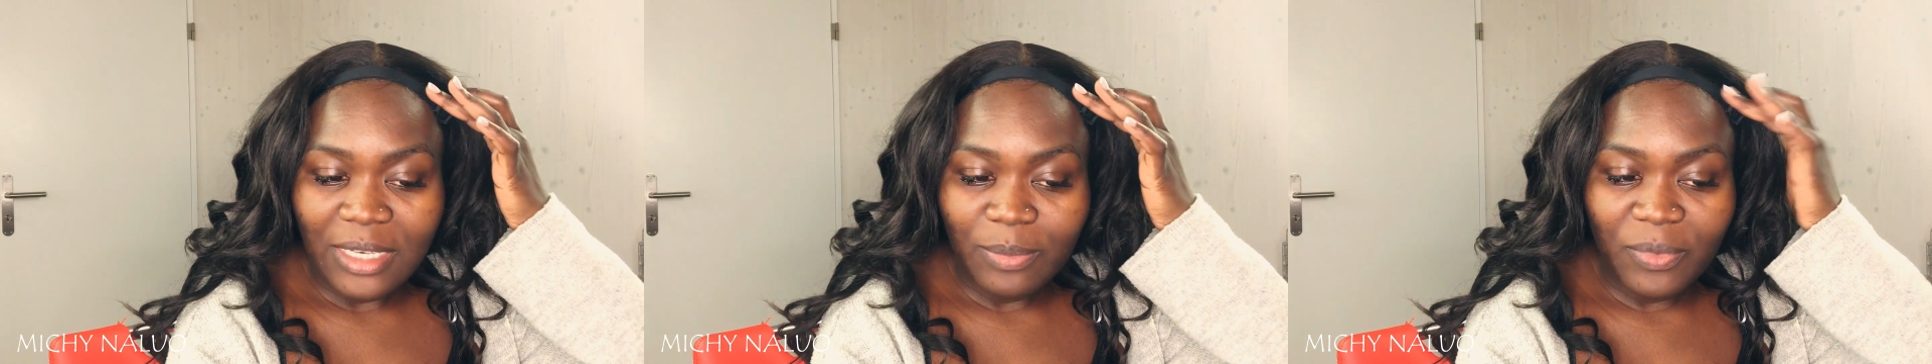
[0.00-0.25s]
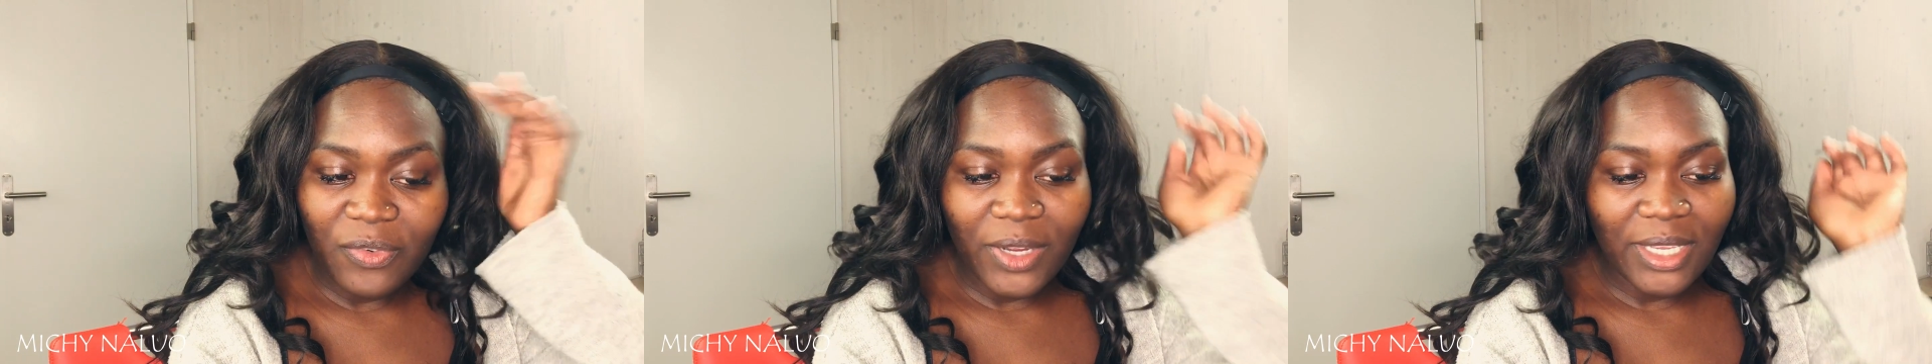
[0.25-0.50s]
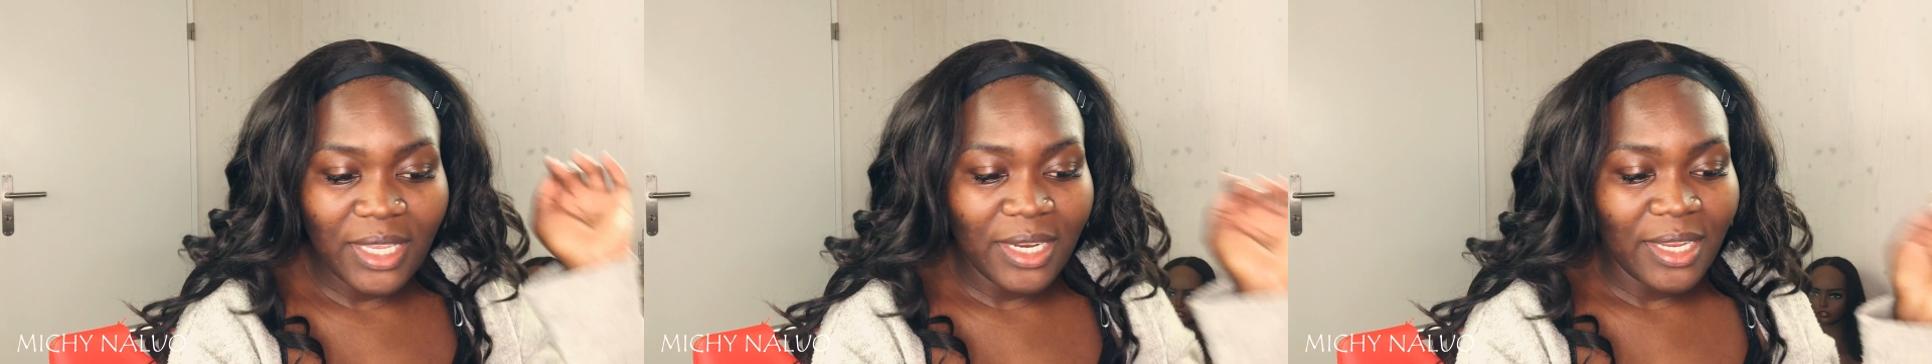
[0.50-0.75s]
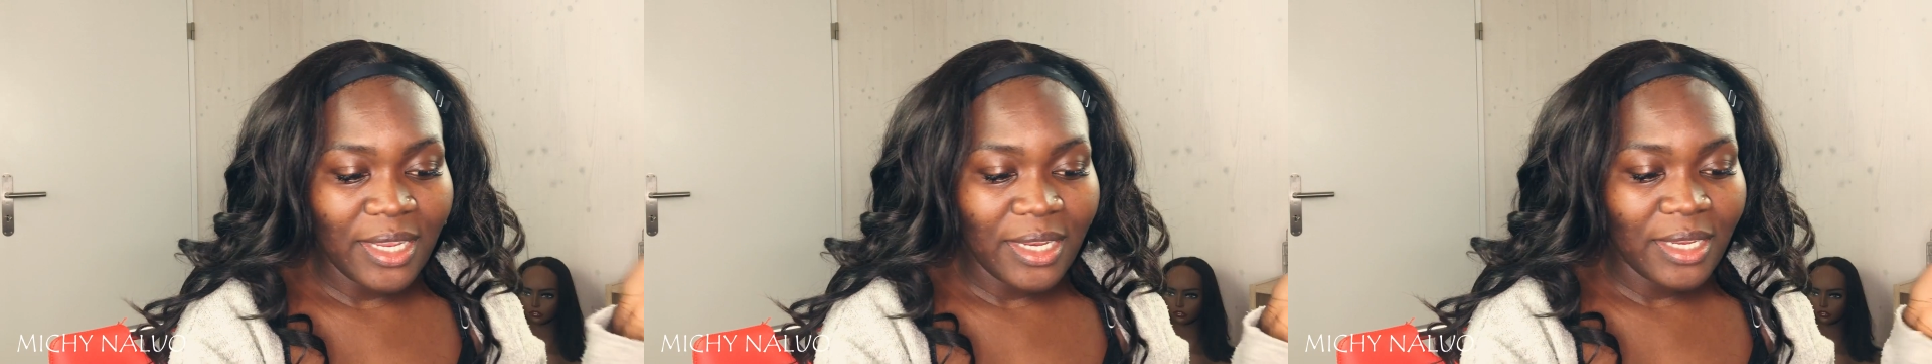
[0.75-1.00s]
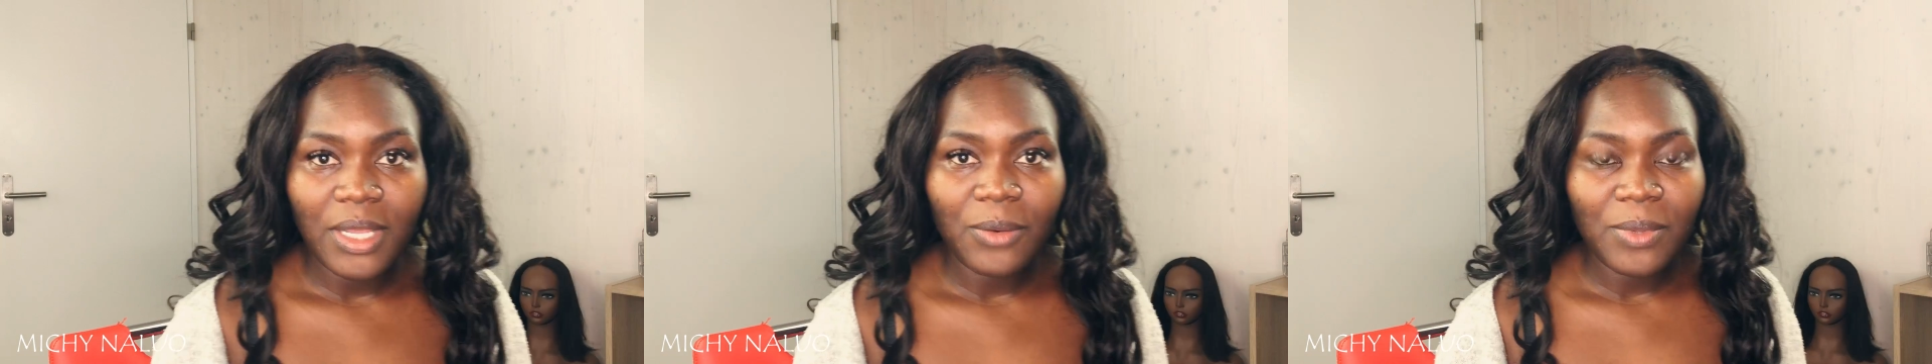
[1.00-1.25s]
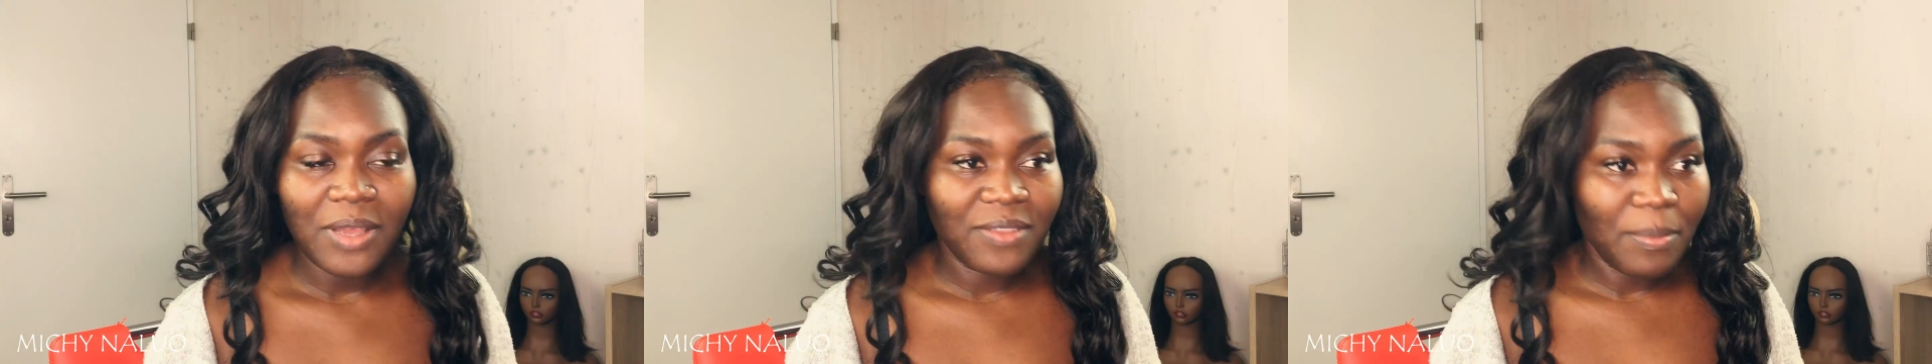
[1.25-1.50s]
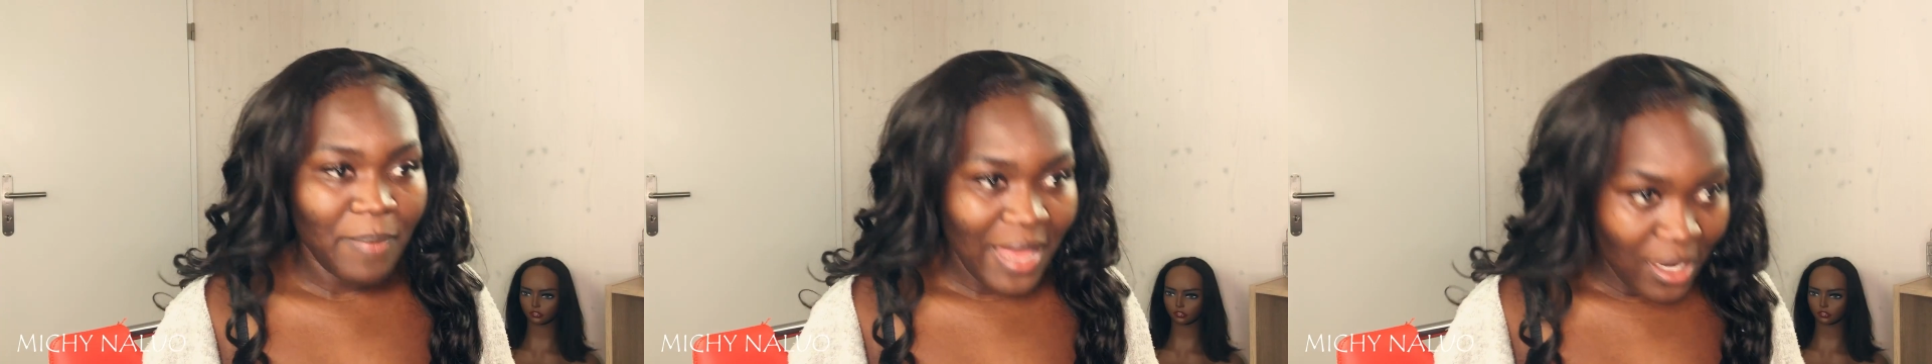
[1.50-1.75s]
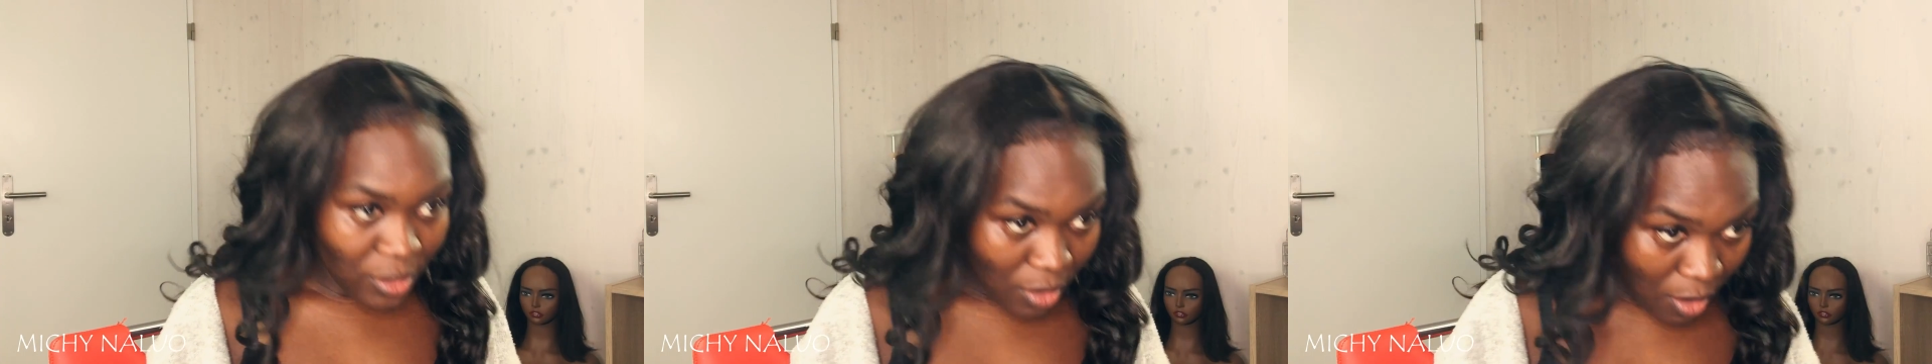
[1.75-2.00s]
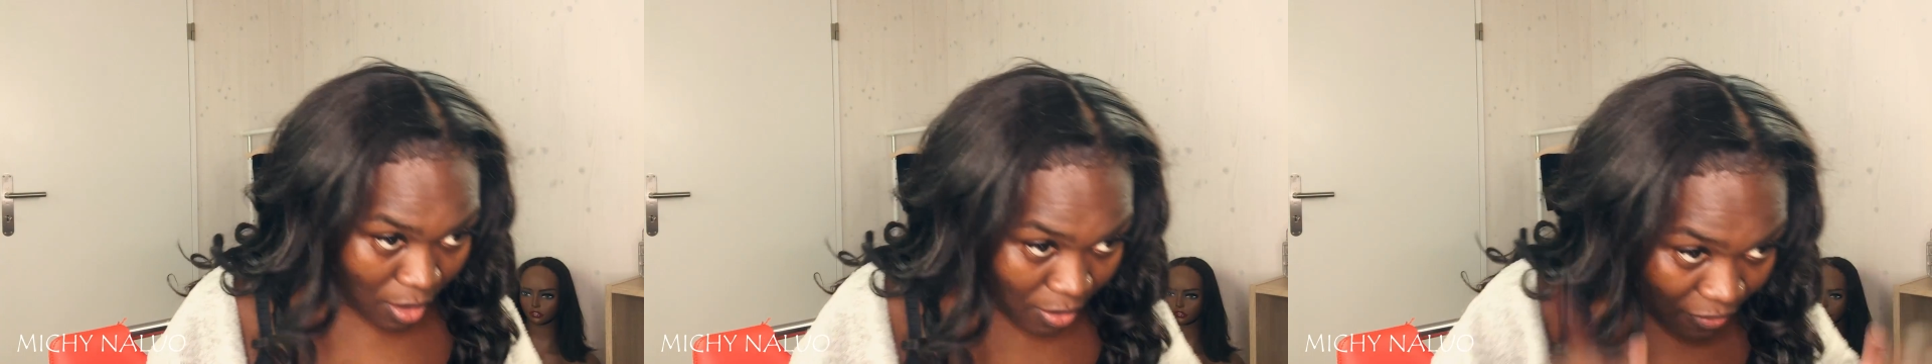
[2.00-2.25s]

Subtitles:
before I get a headache. Now we have the band off.